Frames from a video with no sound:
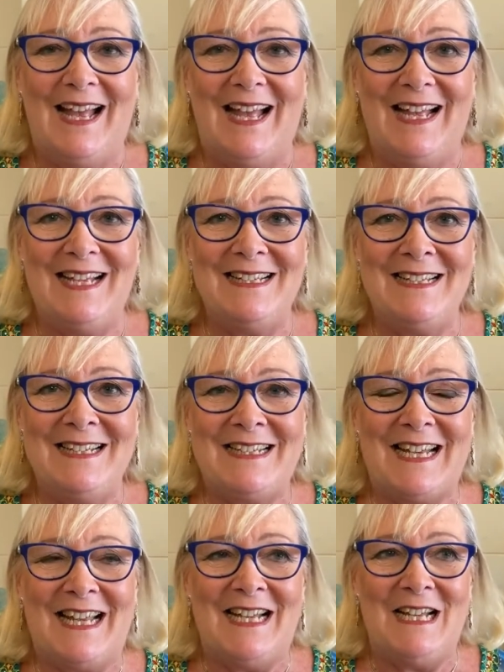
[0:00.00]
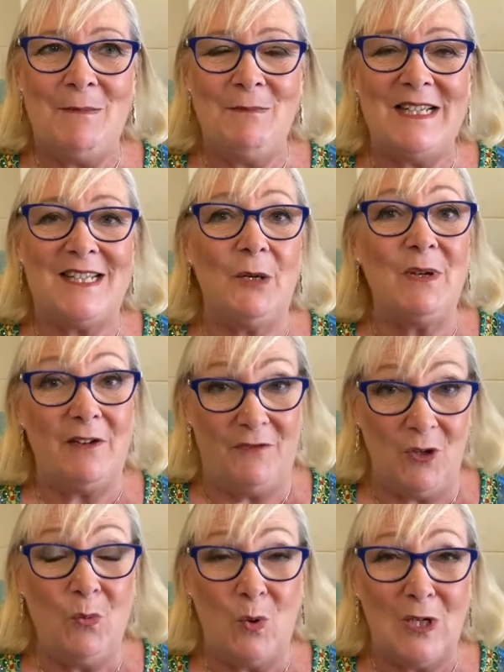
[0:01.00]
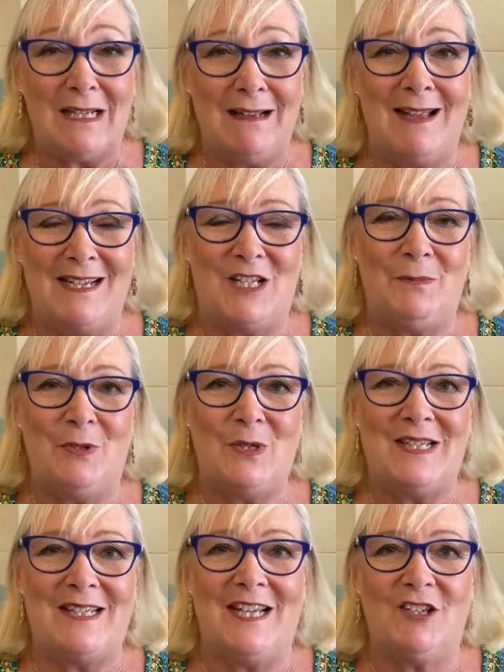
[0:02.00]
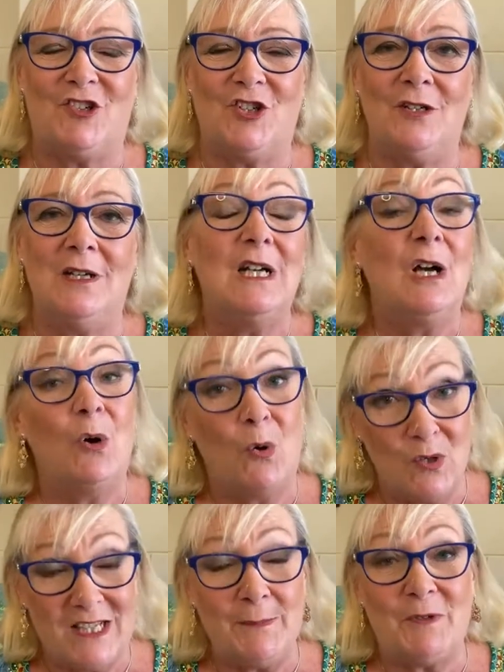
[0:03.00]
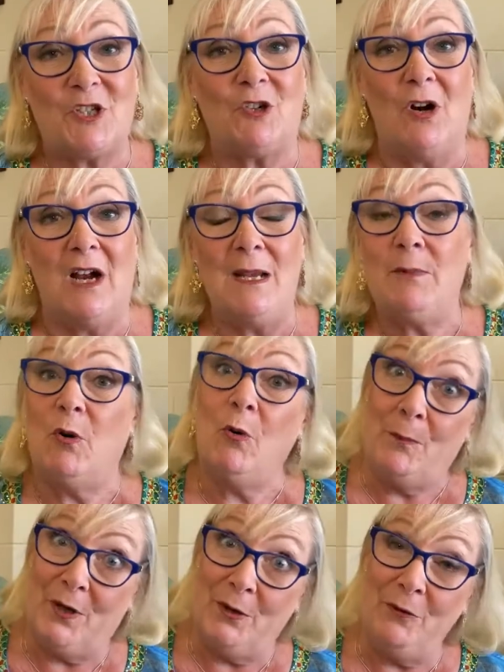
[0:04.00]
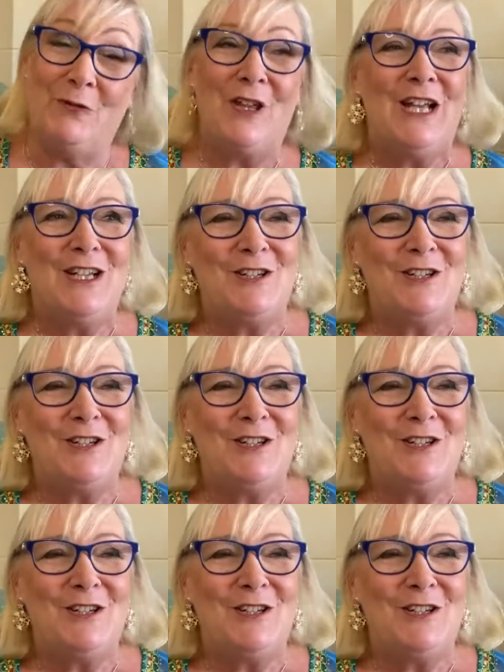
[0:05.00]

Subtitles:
And so if you would like to book a session or subscribe, or both,